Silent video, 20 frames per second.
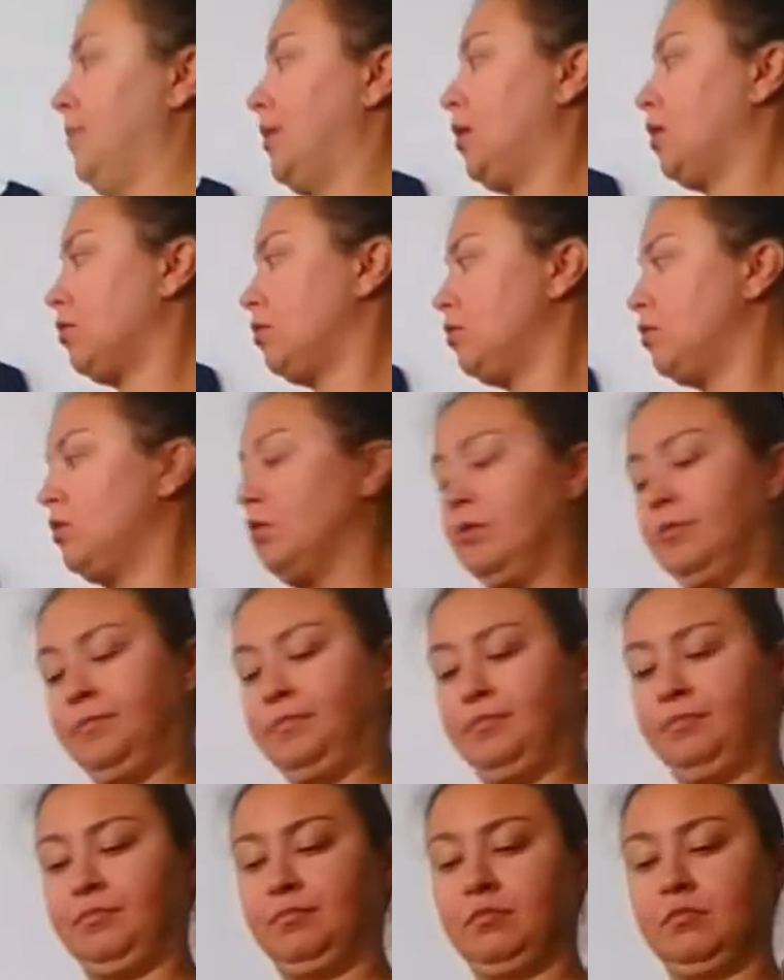bucks.
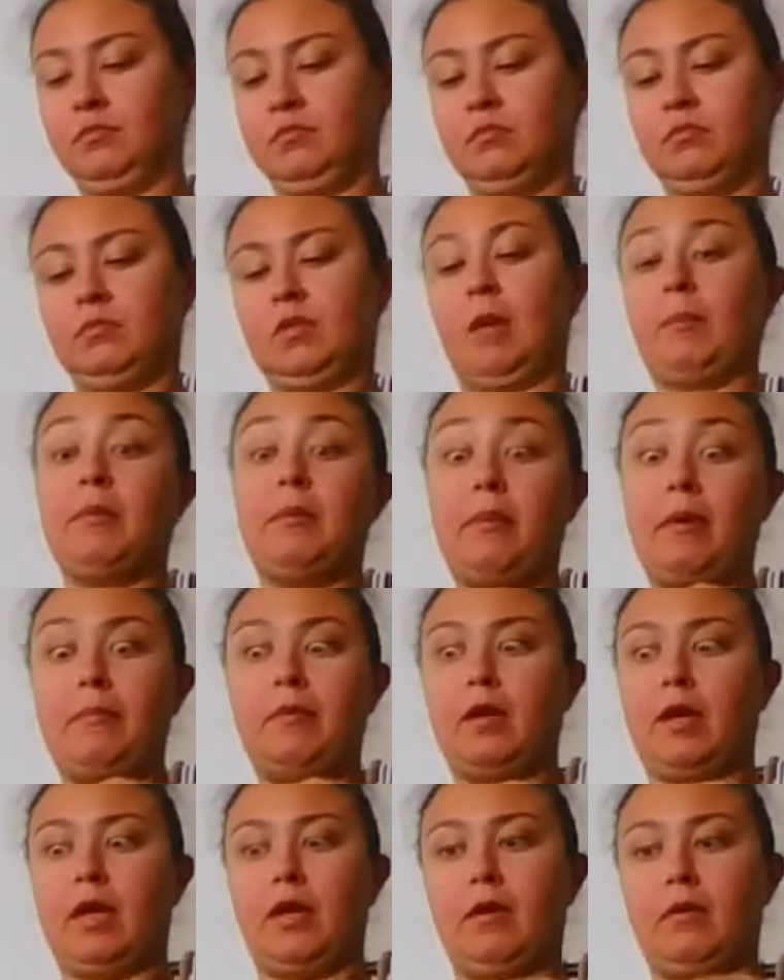I mean, maybe
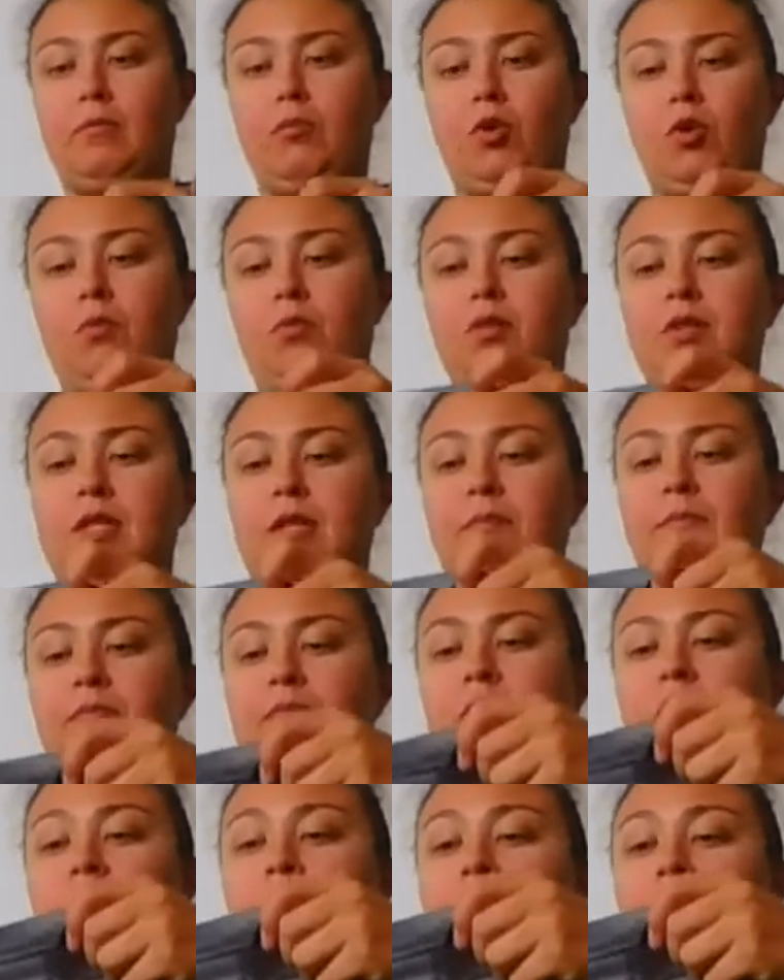I can get more. We'll see.
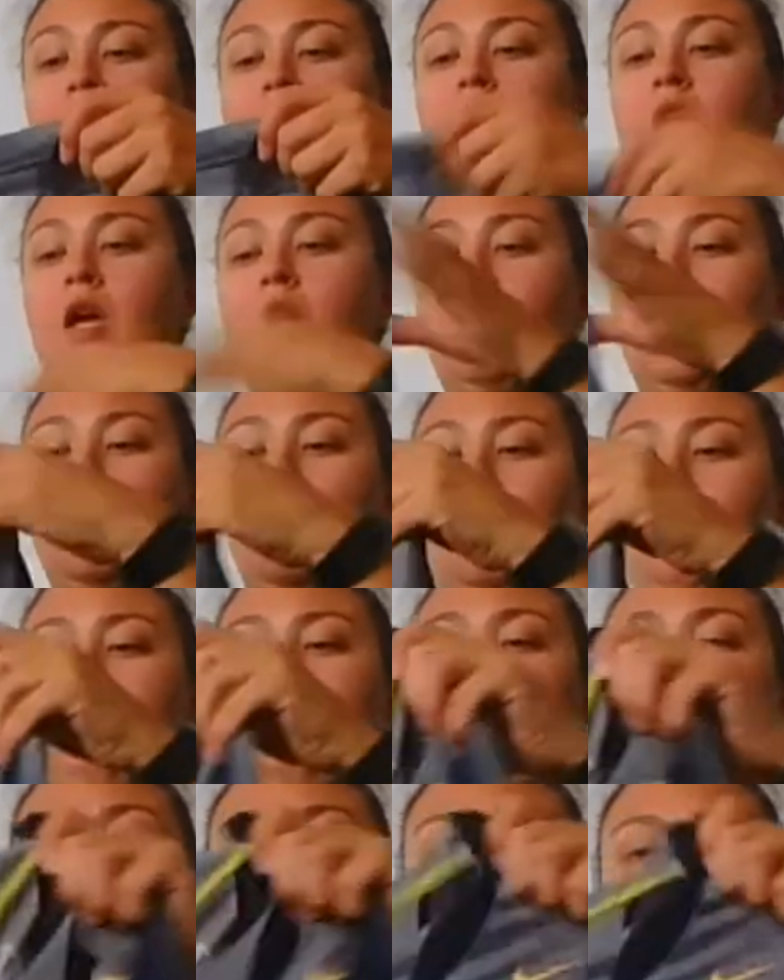
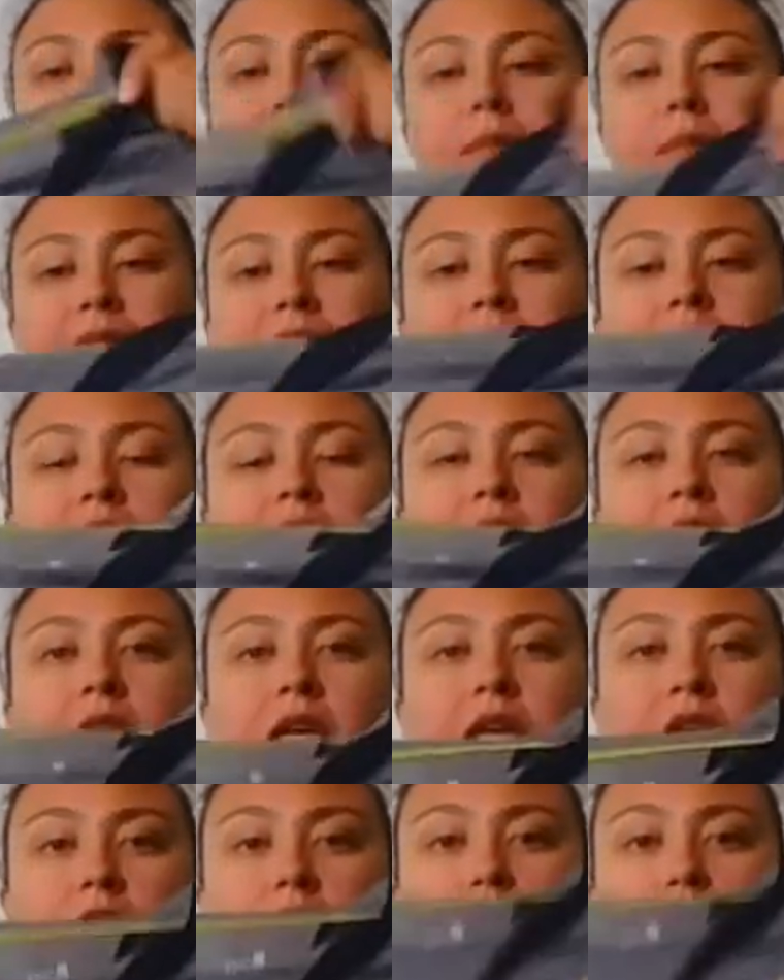Medium men's Nike